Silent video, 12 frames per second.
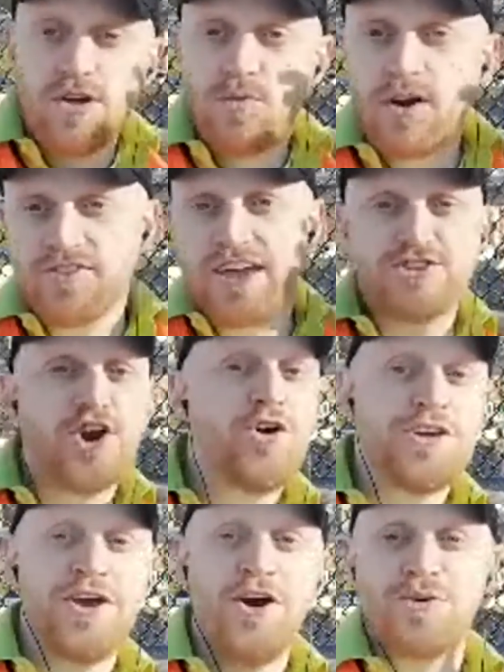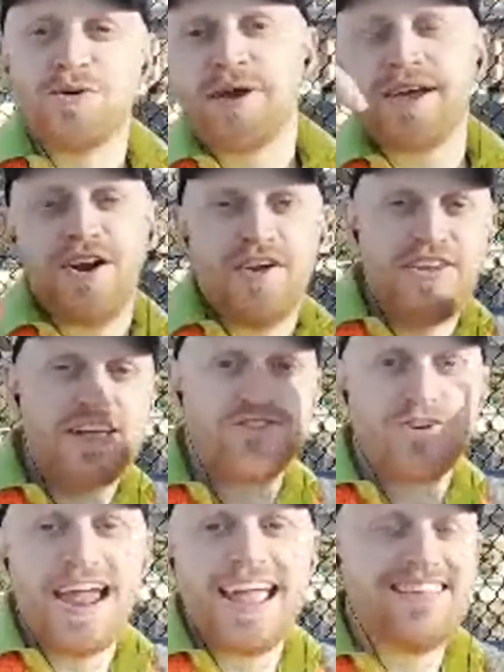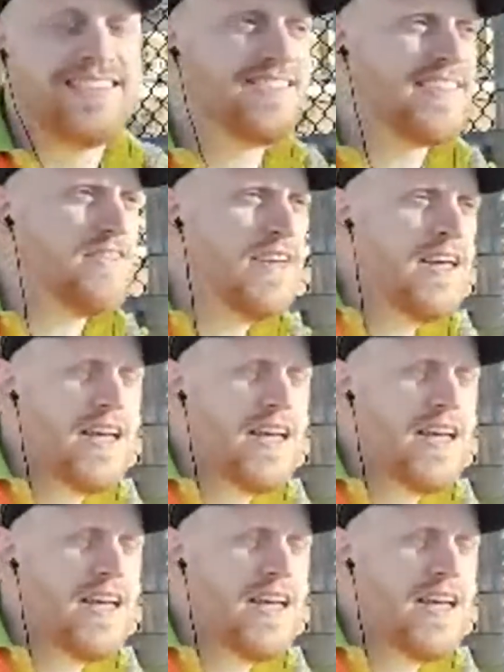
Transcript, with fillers: where it's like Tokyo where we could all take trains and stuff.